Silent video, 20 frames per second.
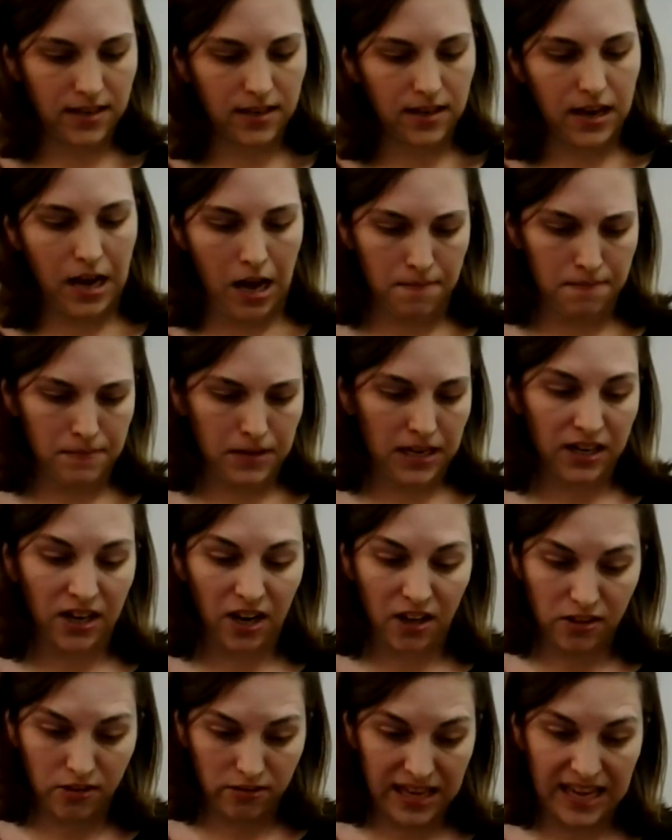Um,
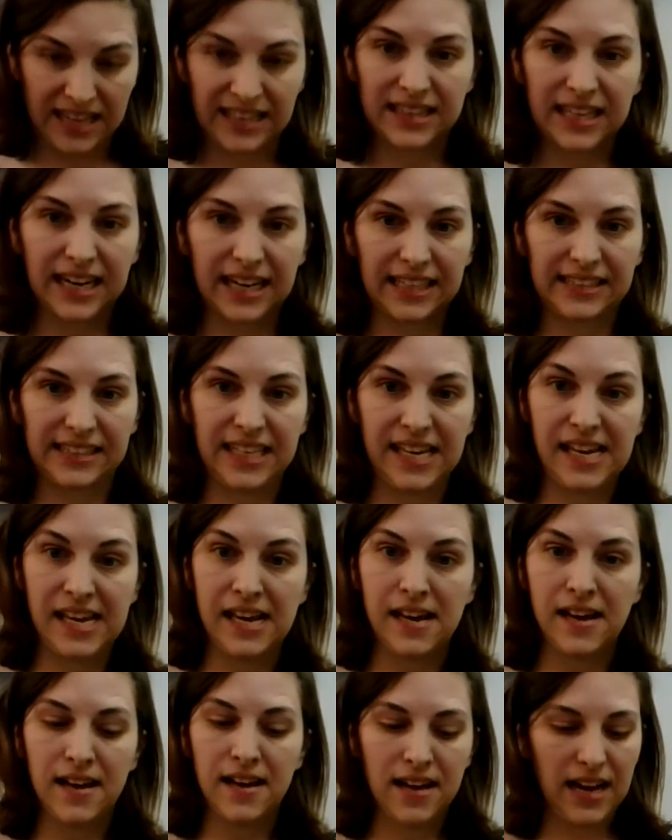another thing that I
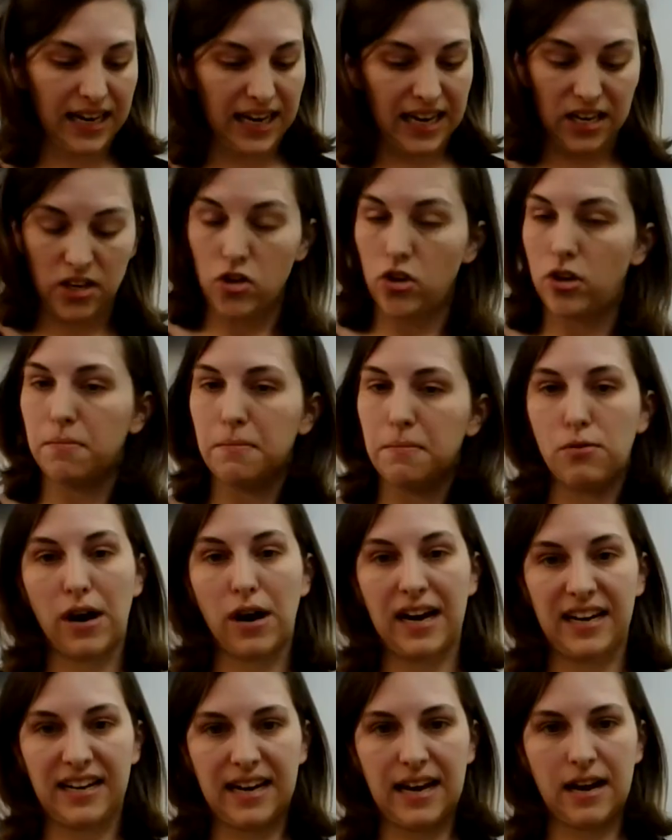see, again, you can be
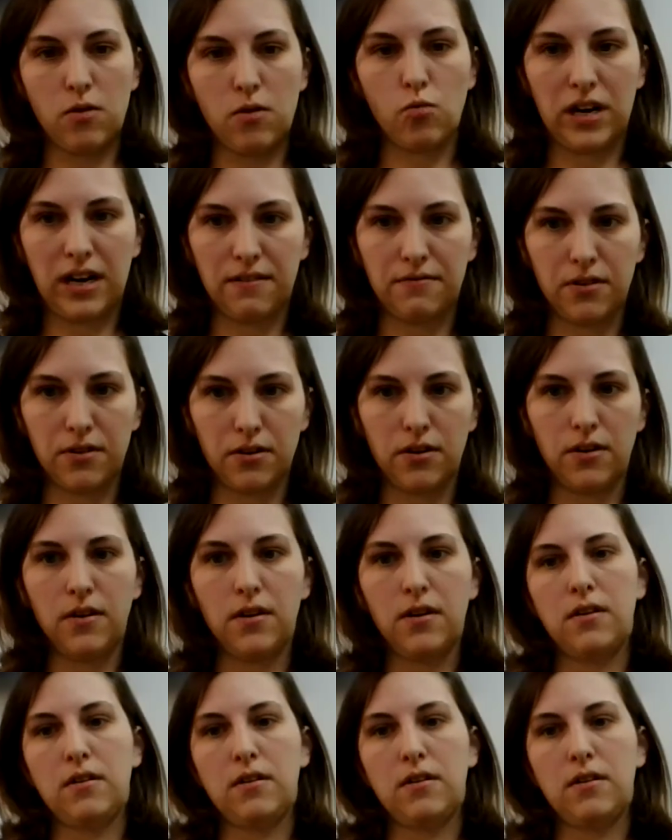writing down whatever.